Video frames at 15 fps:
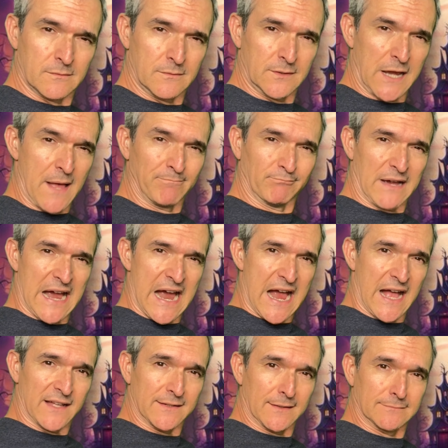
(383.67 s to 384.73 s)

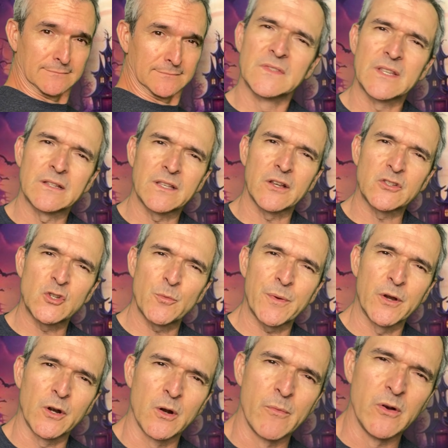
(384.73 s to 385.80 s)
Tumbad! Sounds like a
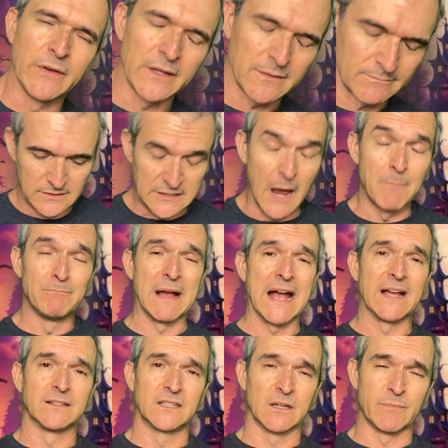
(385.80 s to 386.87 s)
superhero movie.
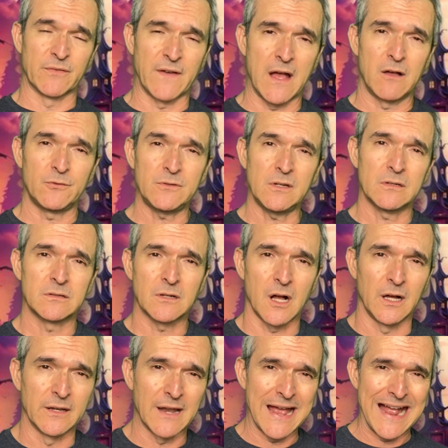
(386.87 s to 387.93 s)
Tumbad can be found
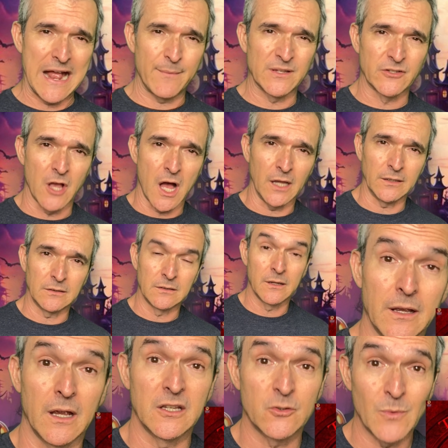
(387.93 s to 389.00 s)
on Amazon
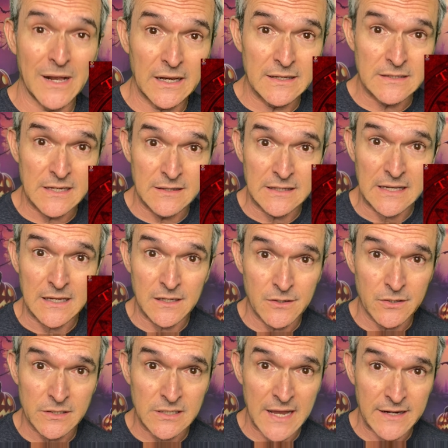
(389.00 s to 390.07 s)
as well as in the inner
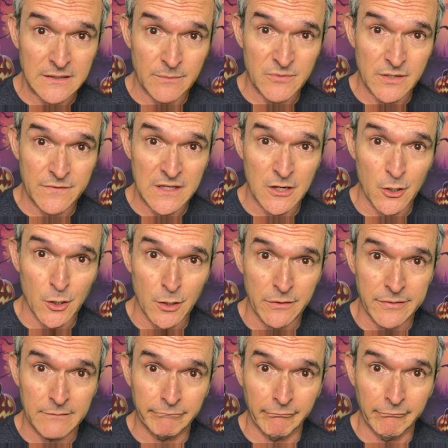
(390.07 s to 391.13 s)
sanctums of the earth.